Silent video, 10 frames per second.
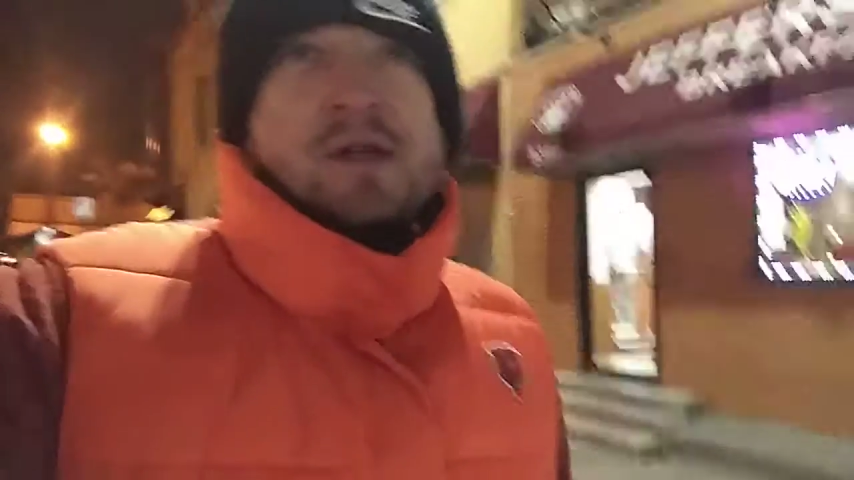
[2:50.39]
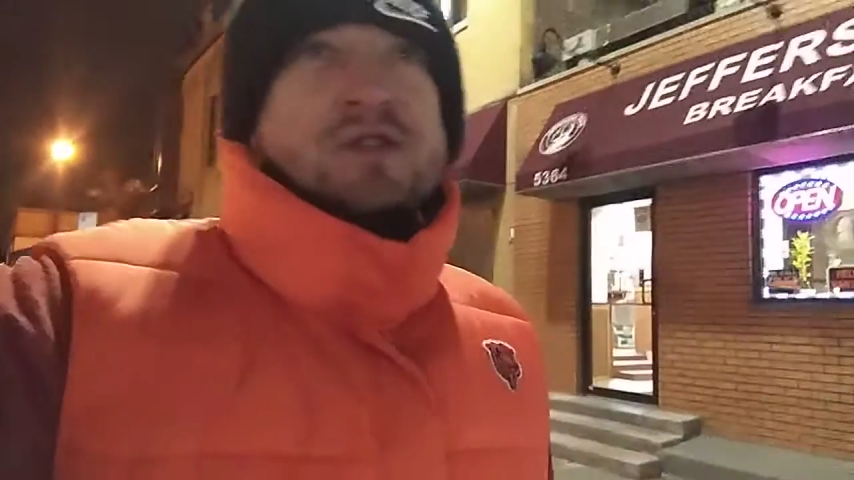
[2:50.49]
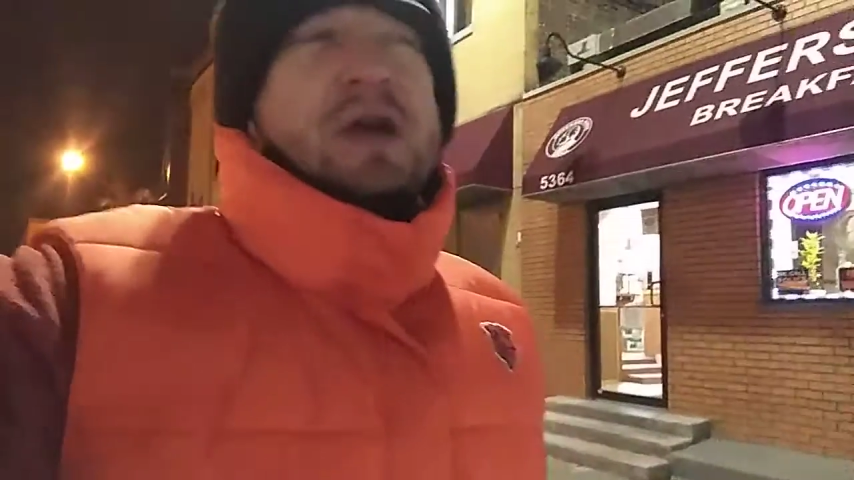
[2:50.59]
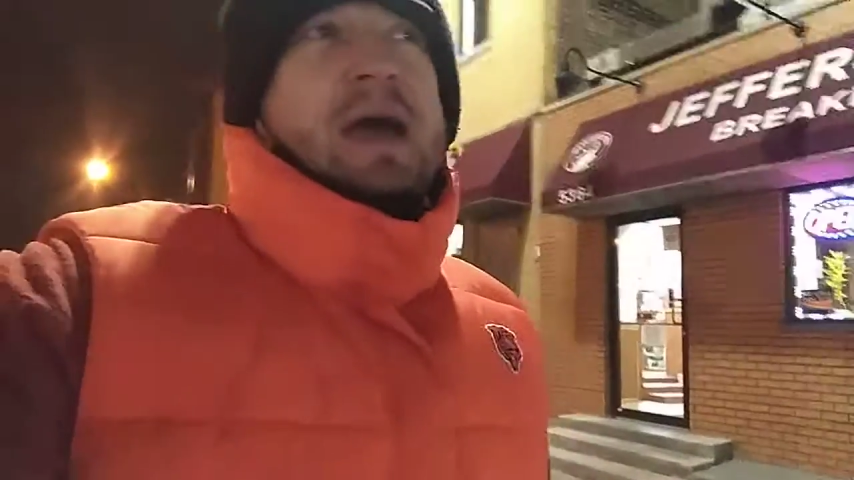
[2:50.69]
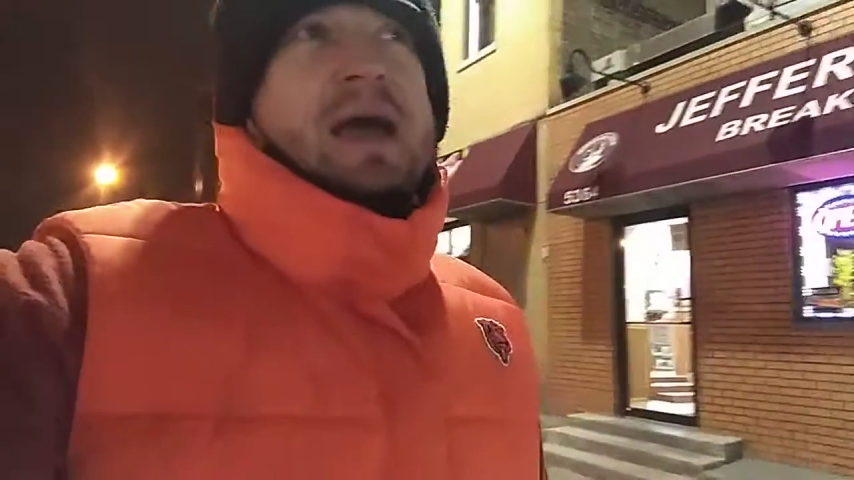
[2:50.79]

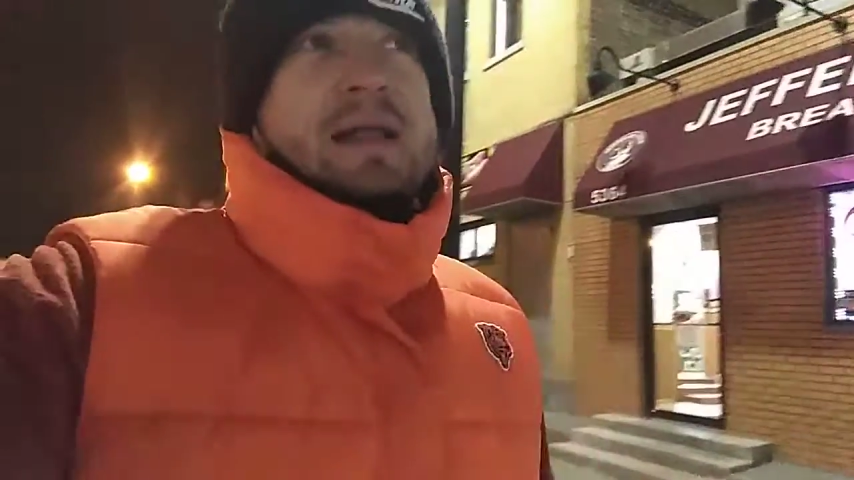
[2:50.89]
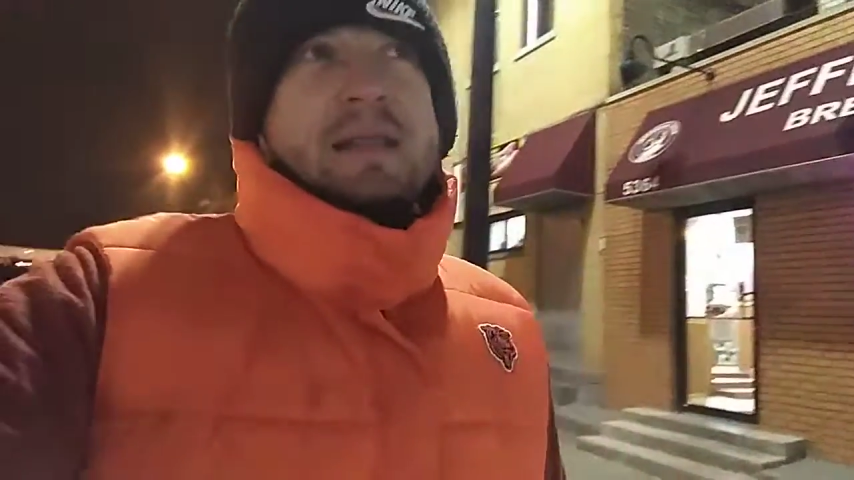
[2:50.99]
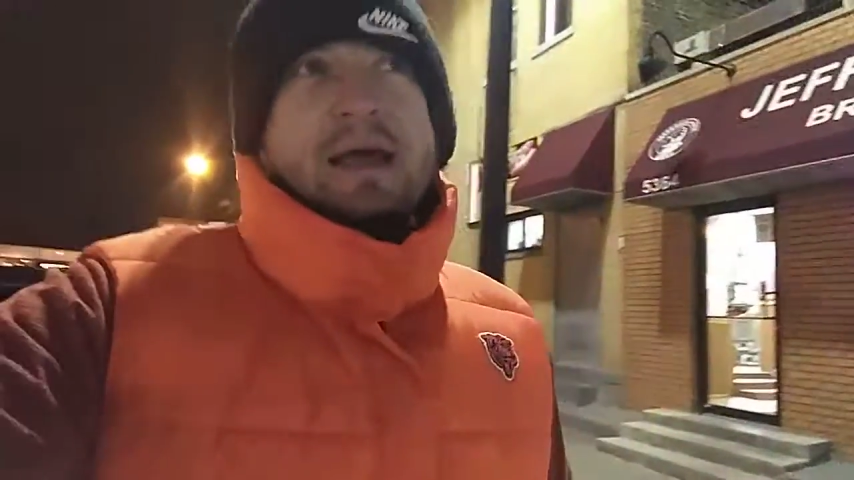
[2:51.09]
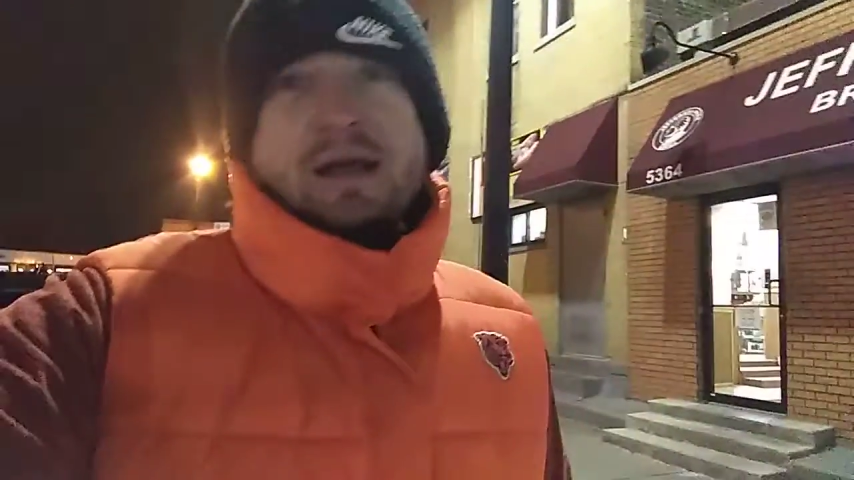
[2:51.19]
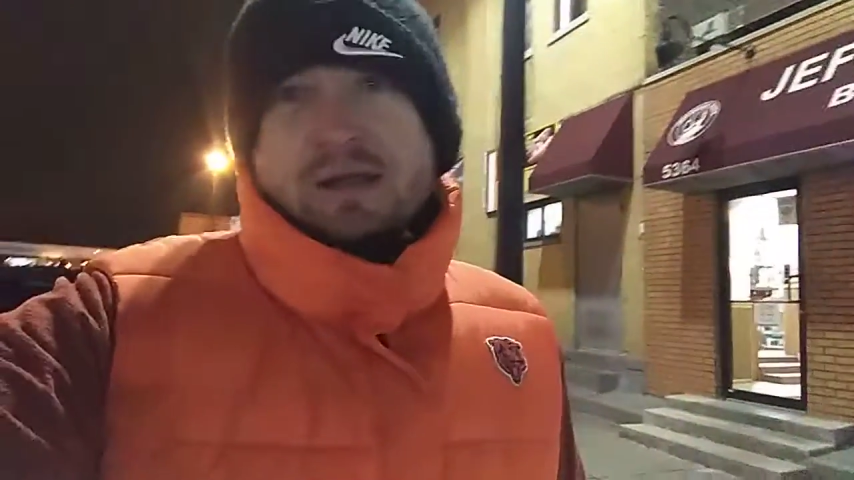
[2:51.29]
So I had
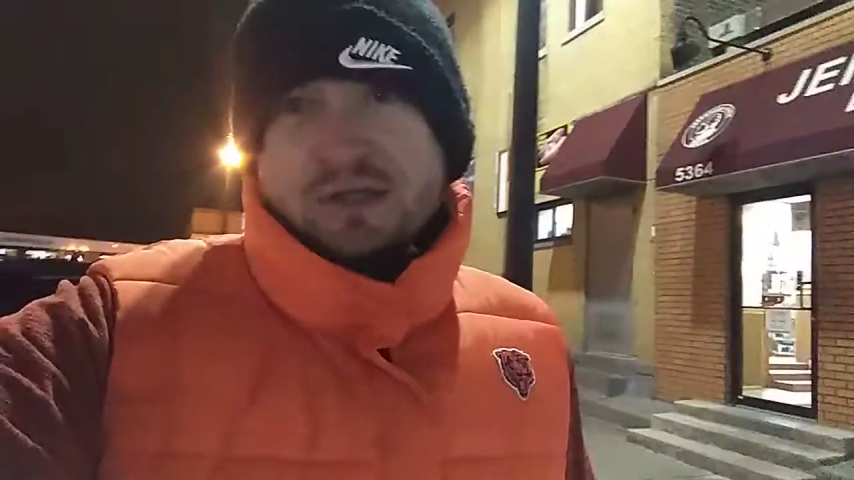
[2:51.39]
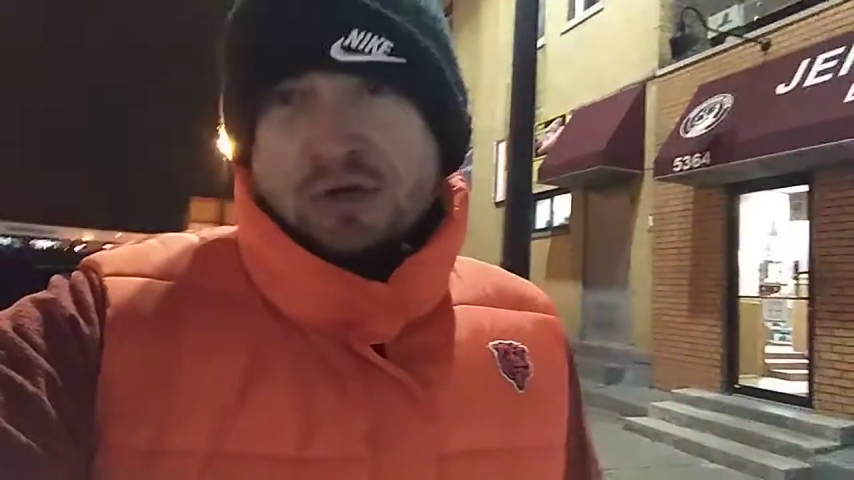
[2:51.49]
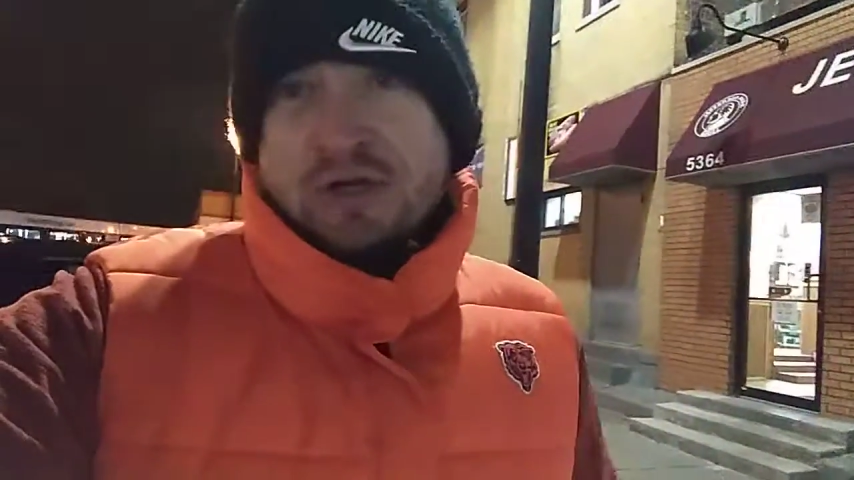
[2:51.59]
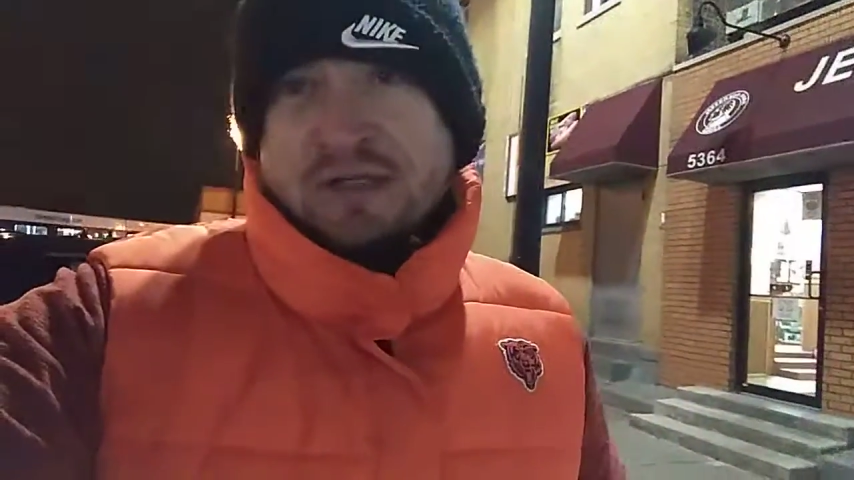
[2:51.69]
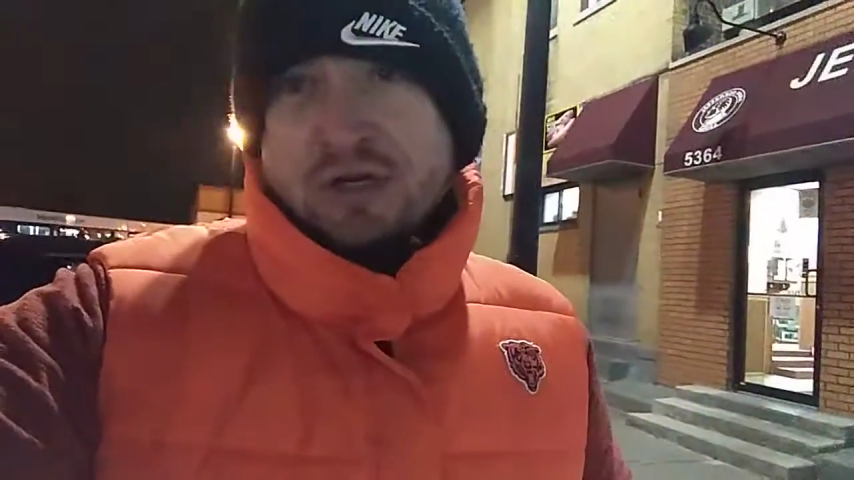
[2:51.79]
like, so
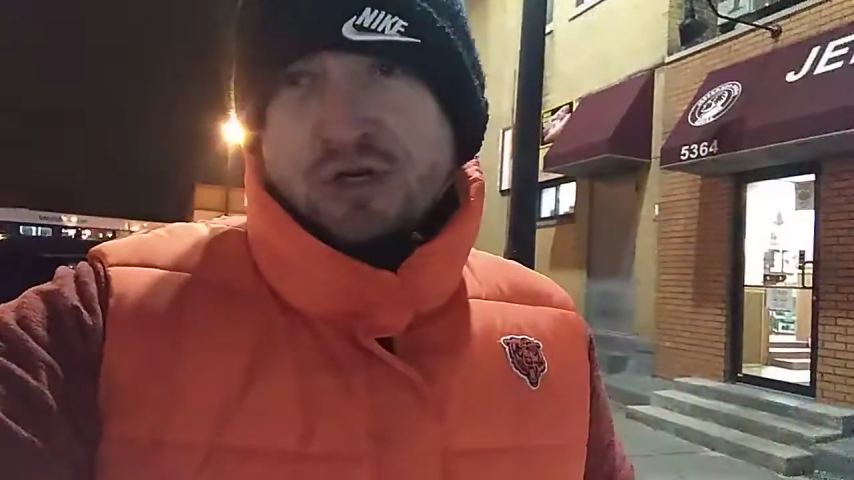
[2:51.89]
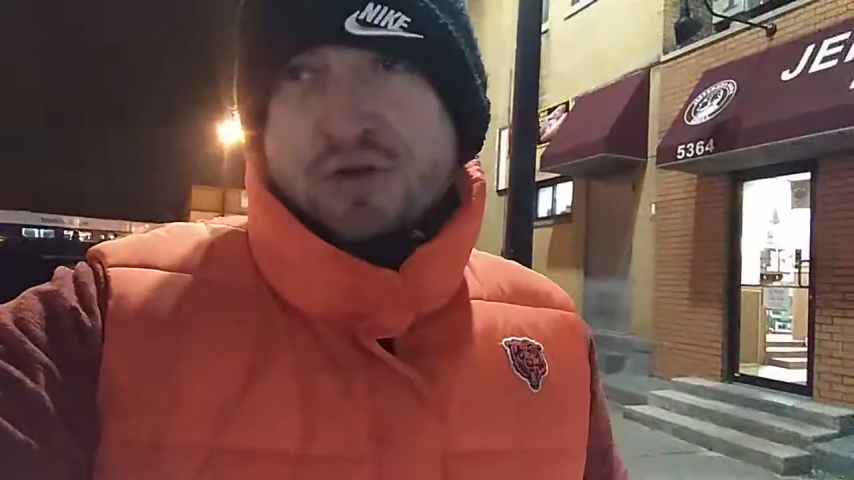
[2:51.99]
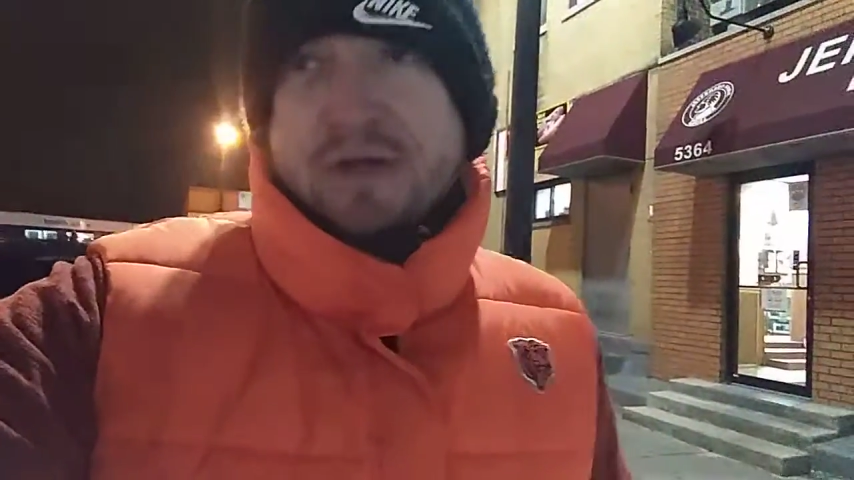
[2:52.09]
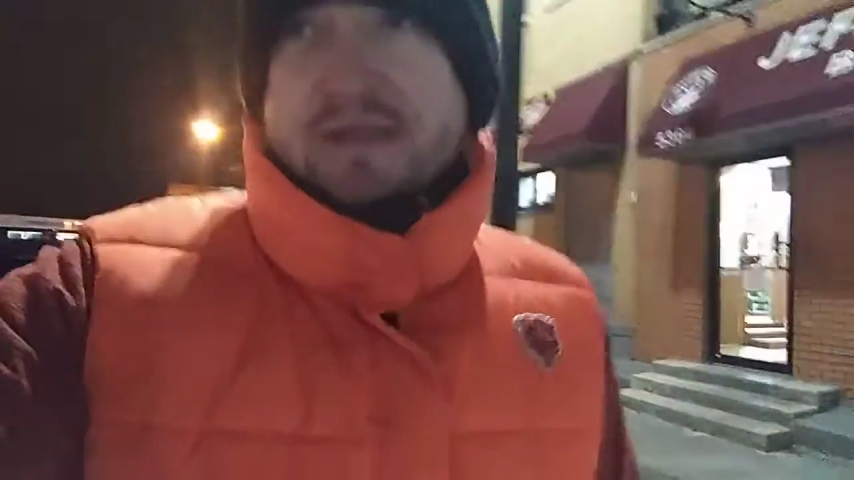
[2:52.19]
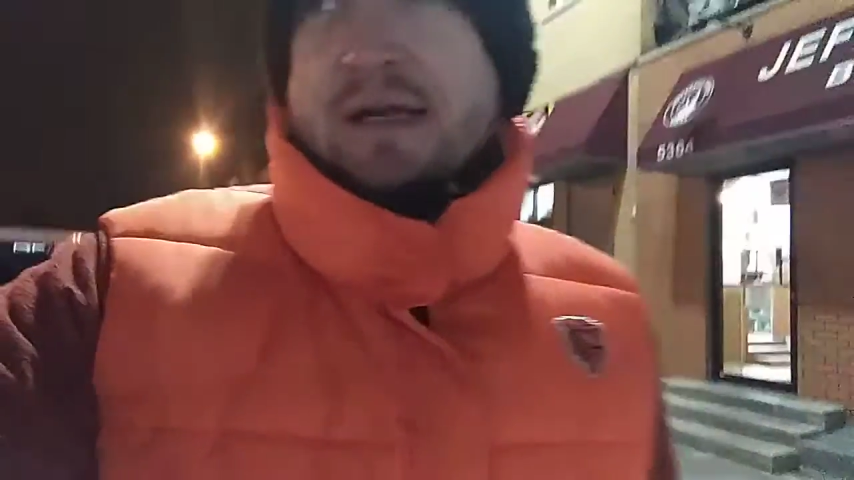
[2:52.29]
these are
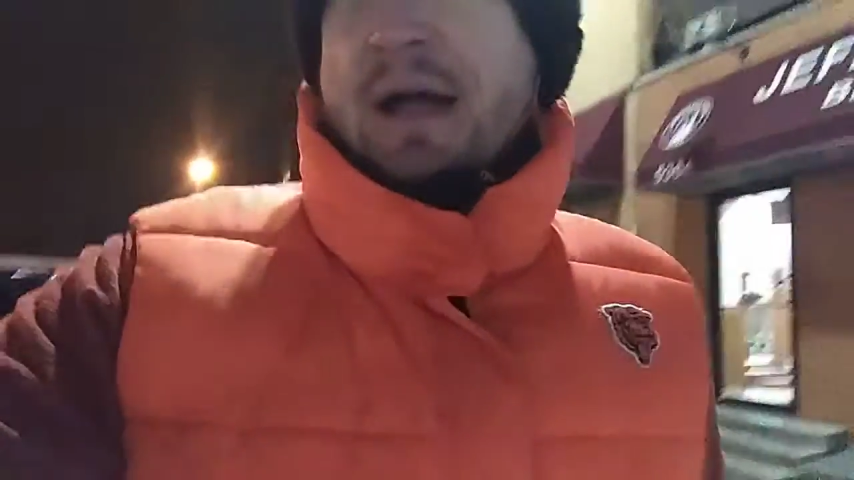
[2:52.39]
streets.